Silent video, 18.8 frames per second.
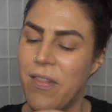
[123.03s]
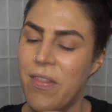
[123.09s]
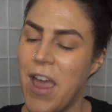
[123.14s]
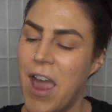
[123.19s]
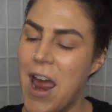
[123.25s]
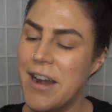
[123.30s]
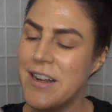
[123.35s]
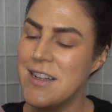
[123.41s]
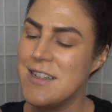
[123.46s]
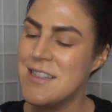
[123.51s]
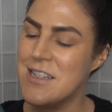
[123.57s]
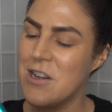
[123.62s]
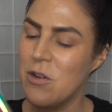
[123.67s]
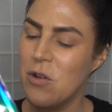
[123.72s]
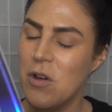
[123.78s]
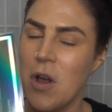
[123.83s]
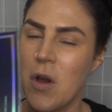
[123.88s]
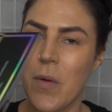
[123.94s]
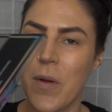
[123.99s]
they had a
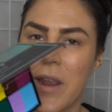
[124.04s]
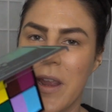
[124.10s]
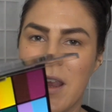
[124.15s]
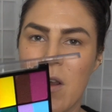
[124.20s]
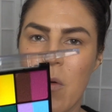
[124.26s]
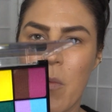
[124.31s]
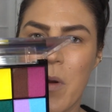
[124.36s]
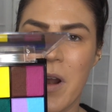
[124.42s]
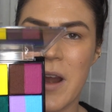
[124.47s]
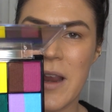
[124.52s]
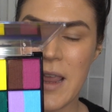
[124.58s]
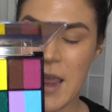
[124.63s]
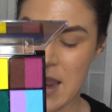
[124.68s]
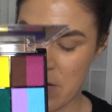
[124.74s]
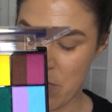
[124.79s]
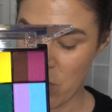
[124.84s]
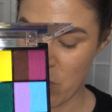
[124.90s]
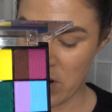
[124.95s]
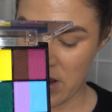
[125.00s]
deal going where it
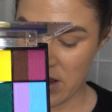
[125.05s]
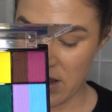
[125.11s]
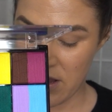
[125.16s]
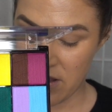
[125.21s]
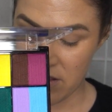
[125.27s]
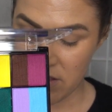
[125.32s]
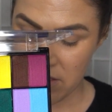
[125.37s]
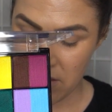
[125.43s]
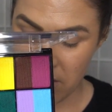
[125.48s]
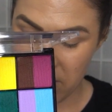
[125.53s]
came with